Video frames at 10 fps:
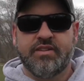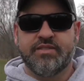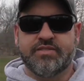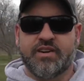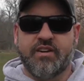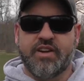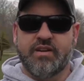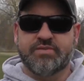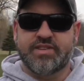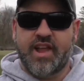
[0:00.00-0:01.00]
This area
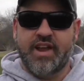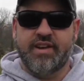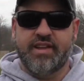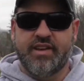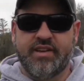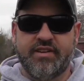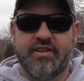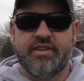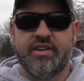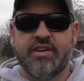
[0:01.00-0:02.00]
I'm standing in
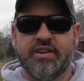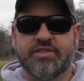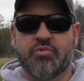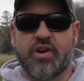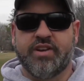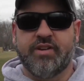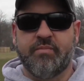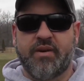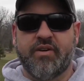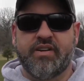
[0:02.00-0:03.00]
is where I did
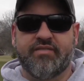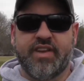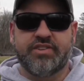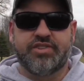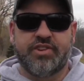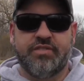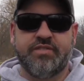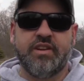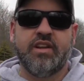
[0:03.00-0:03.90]
my renovation,